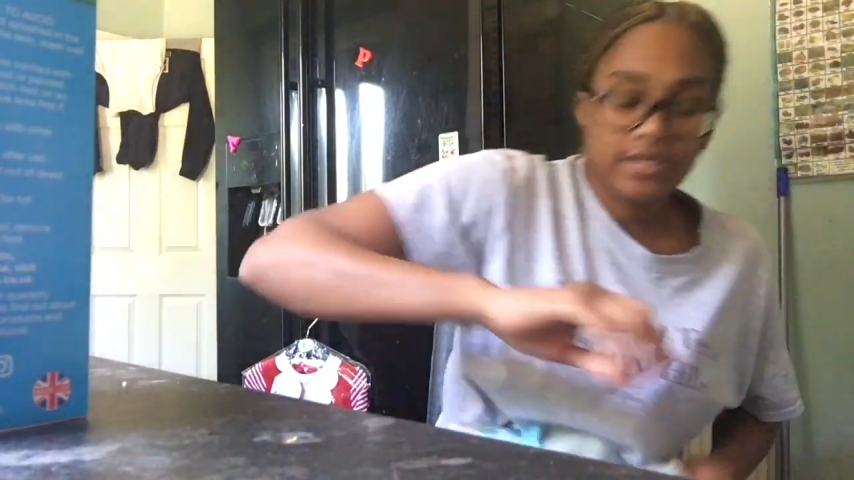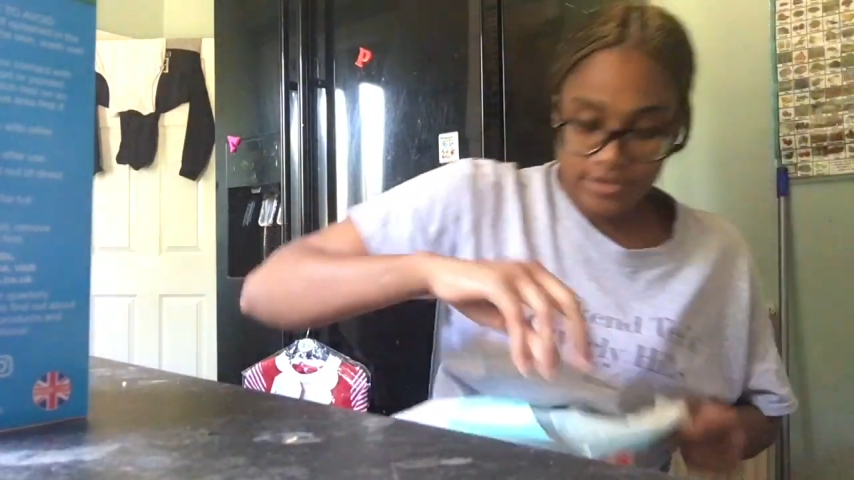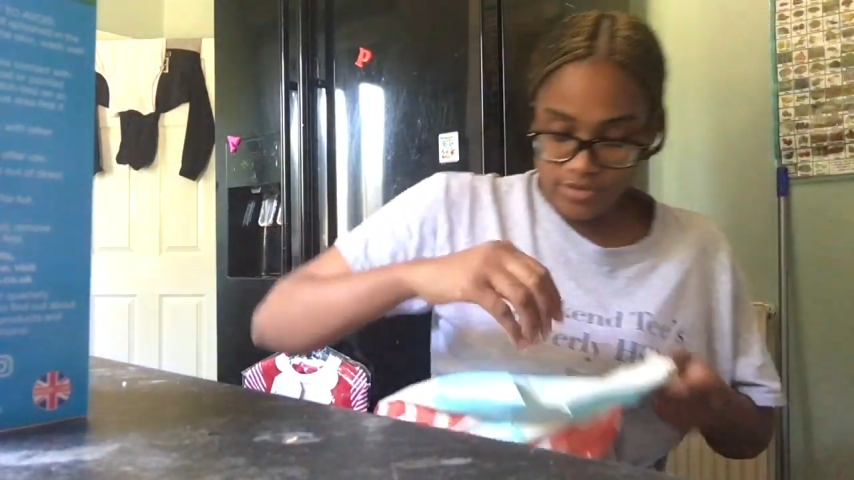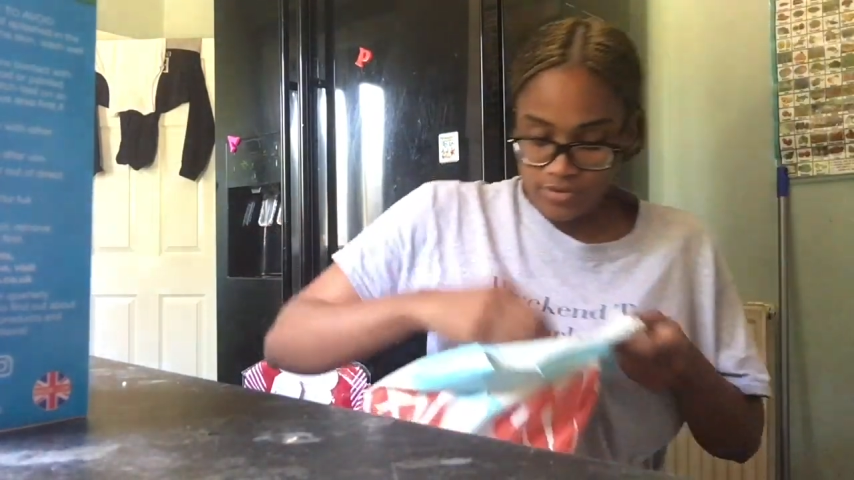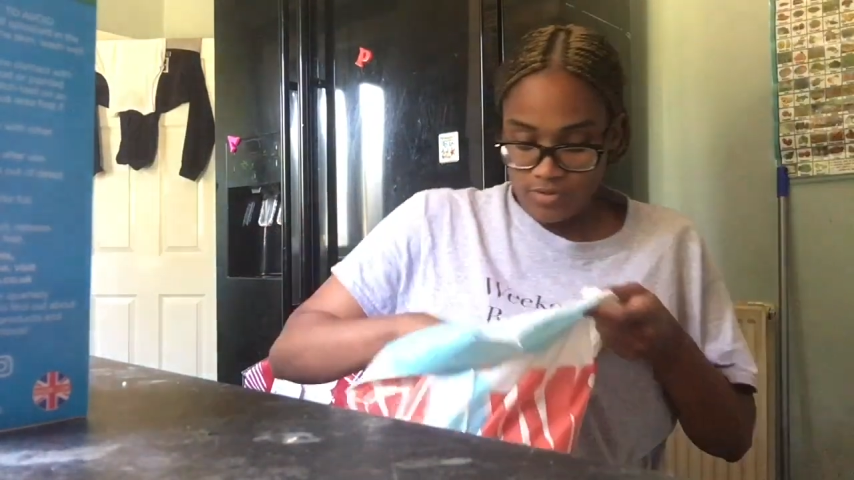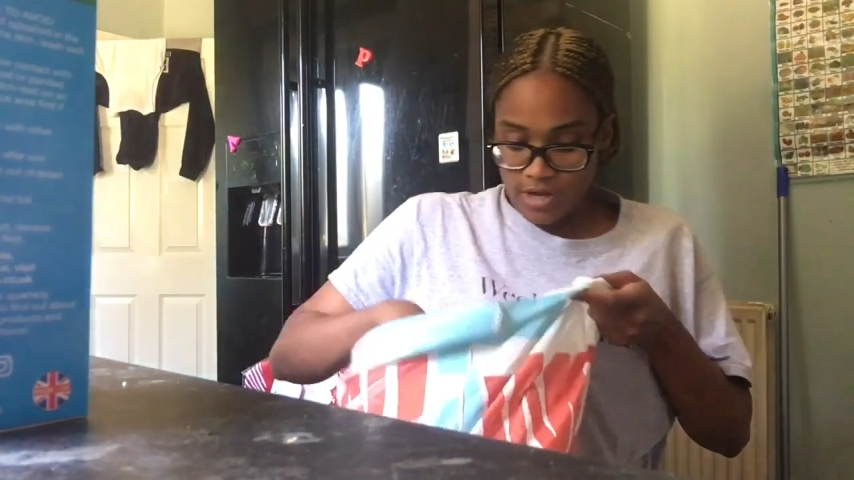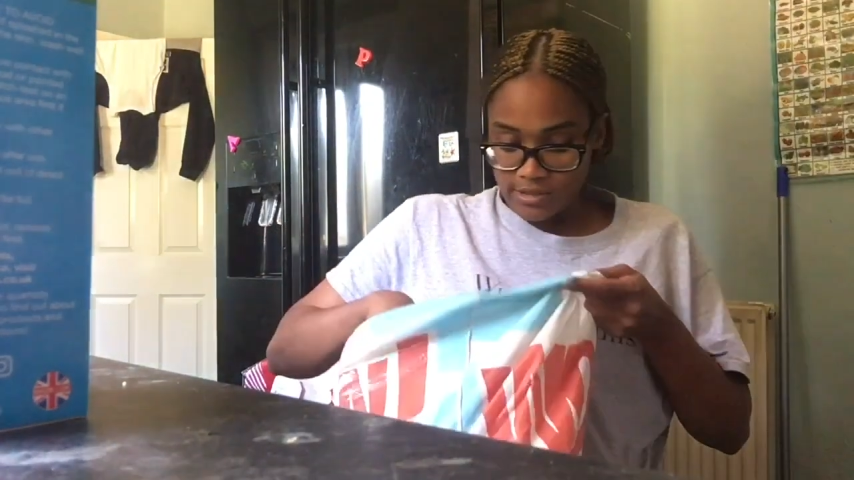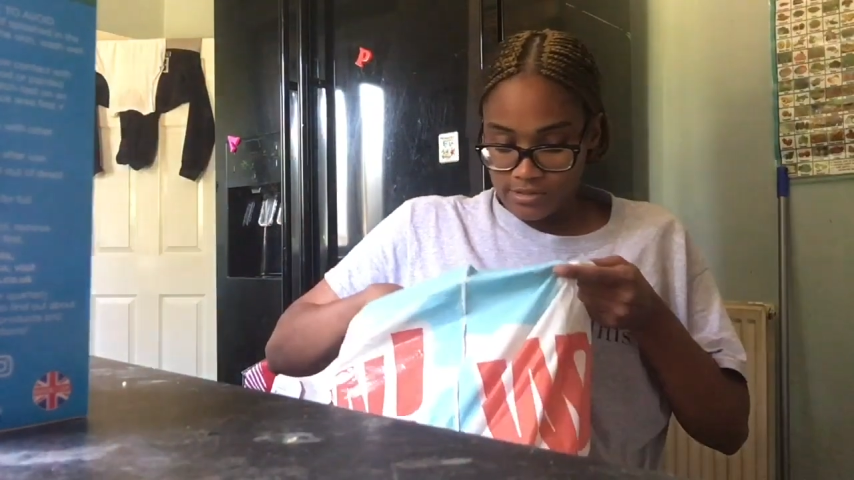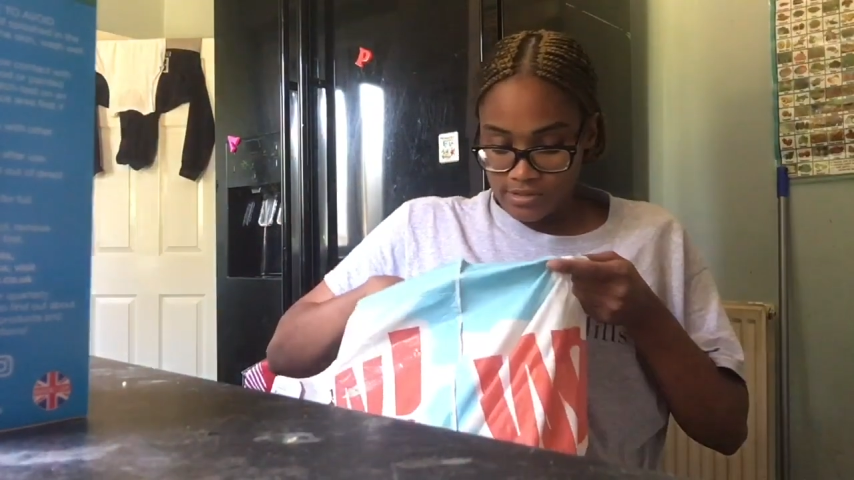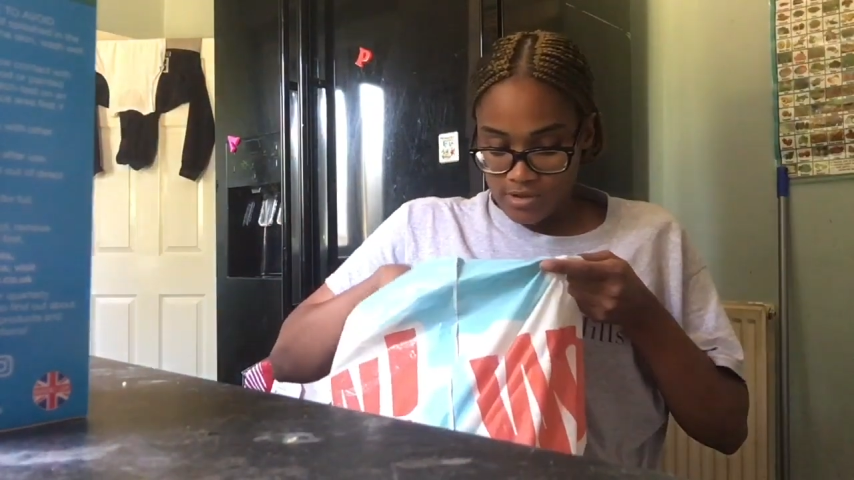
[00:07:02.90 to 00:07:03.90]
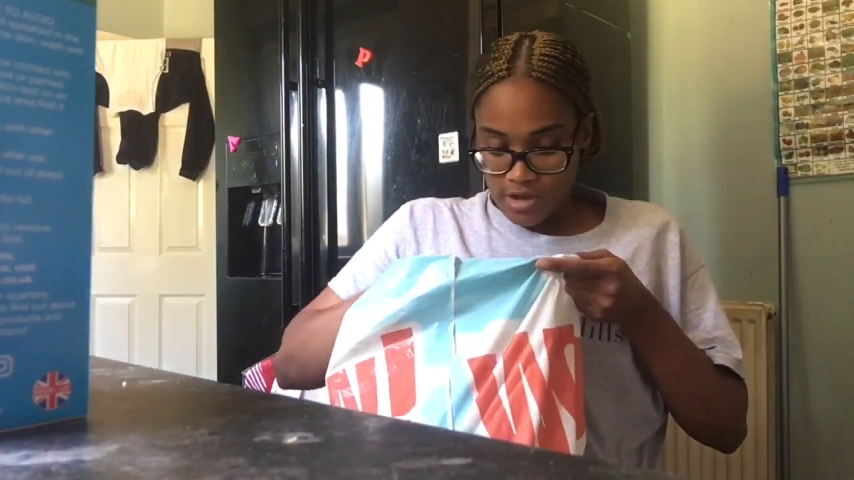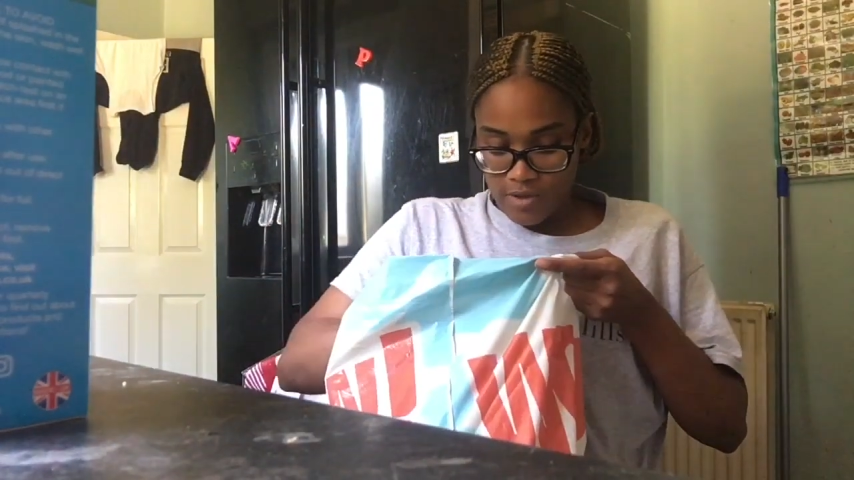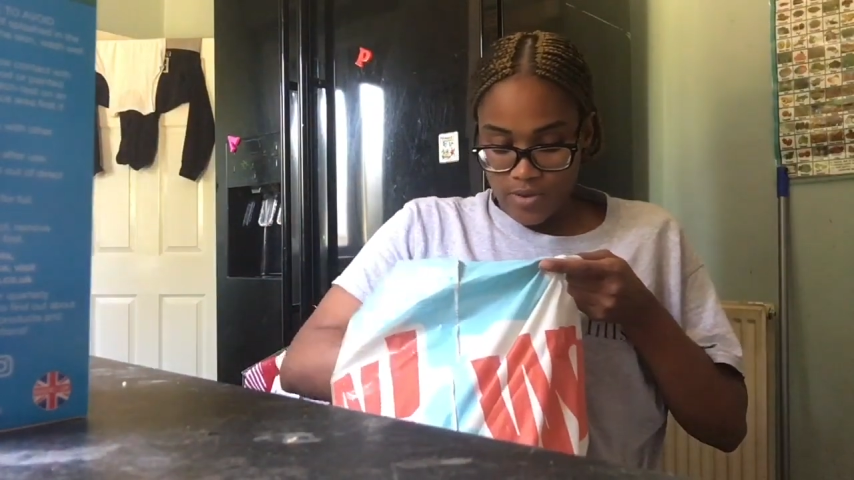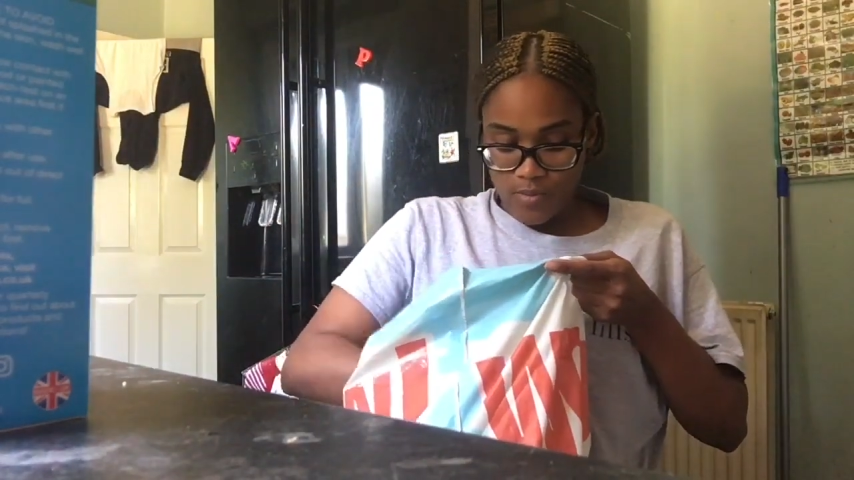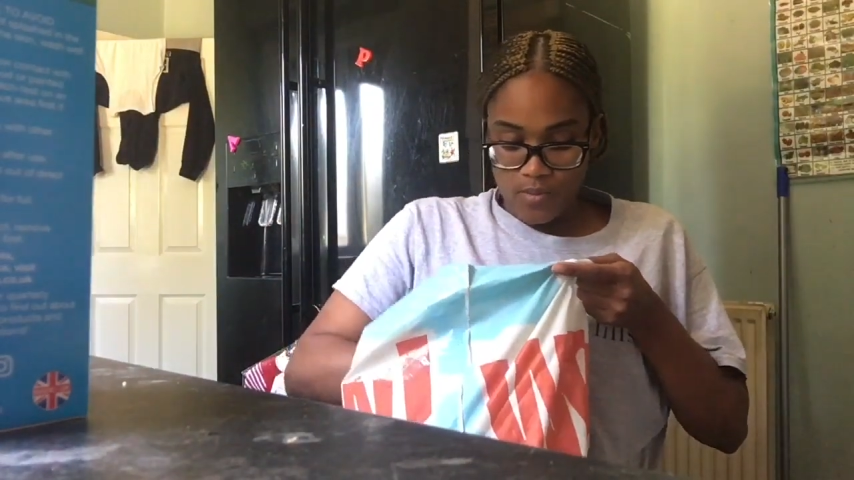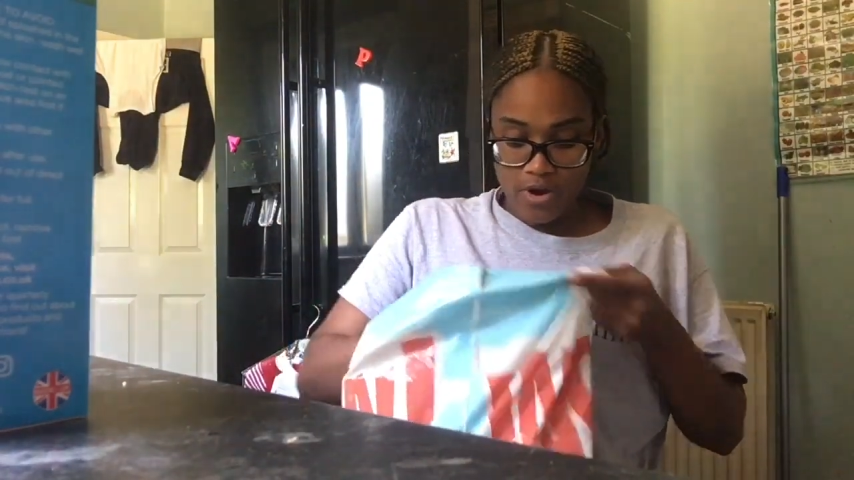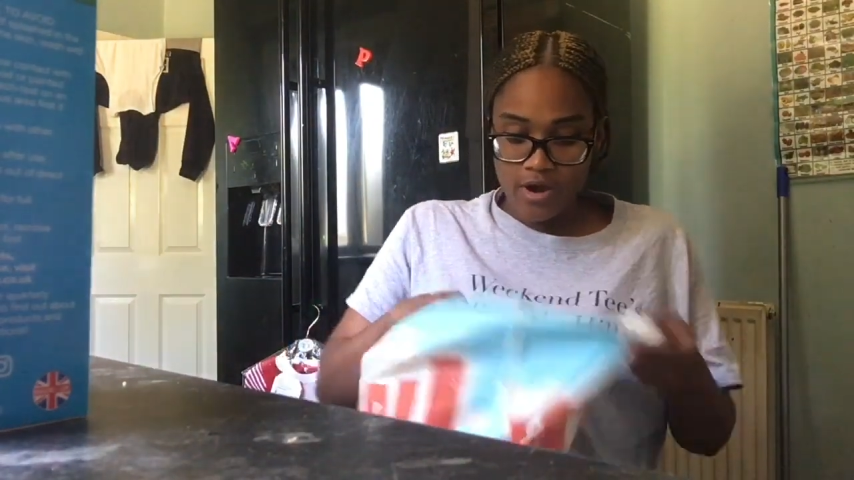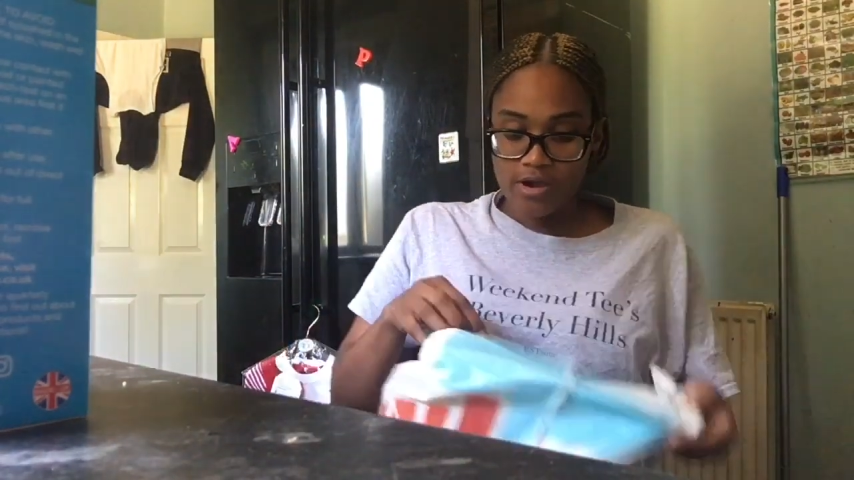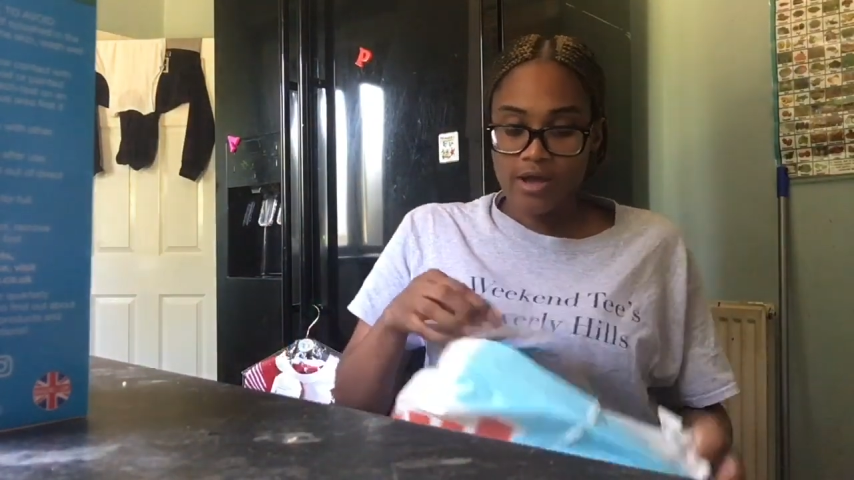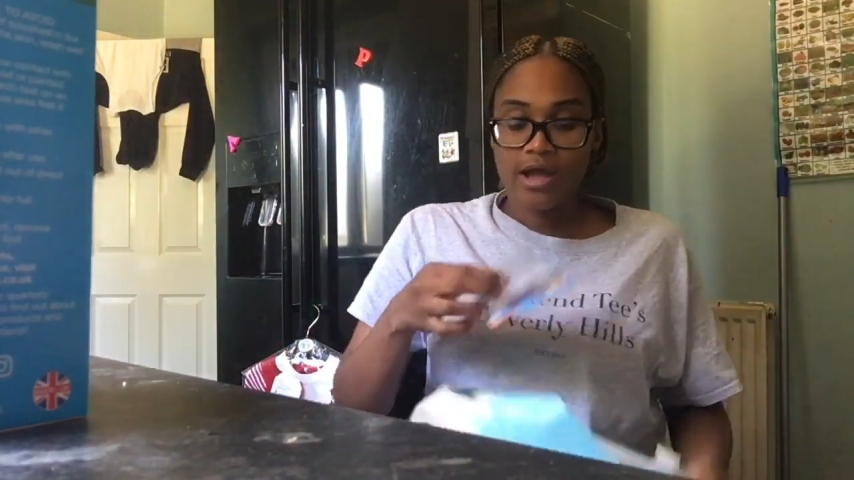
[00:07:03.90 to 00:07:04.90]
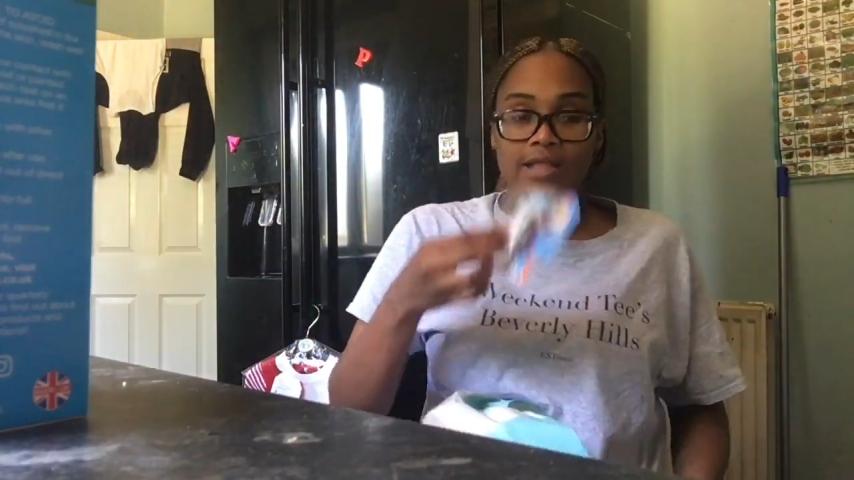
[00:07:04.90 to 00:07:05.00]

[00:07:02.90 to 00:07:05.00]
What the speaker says: let you guys know how it works.